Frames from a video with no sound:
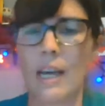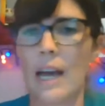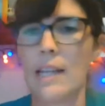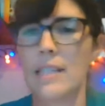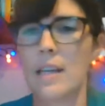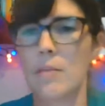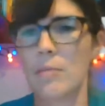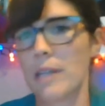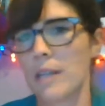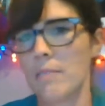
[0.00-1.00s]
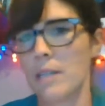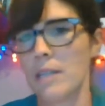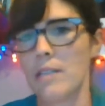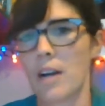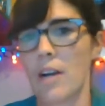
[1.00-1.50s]
Anytime you begin
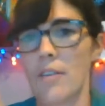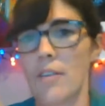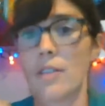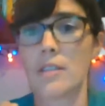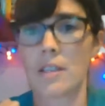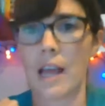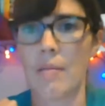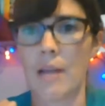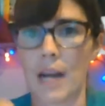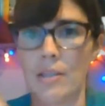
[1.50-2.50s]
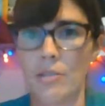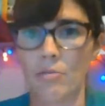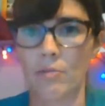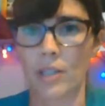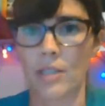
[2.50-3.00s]
PCR, this is the lab that I do
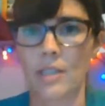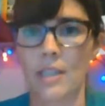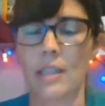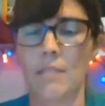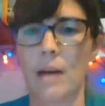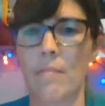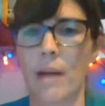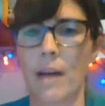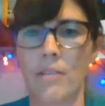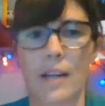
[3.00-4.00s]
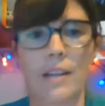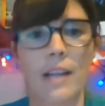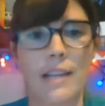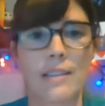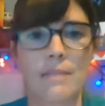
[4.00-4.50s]
first in my biotech
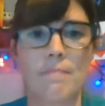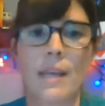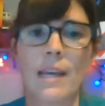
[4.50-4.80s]
class.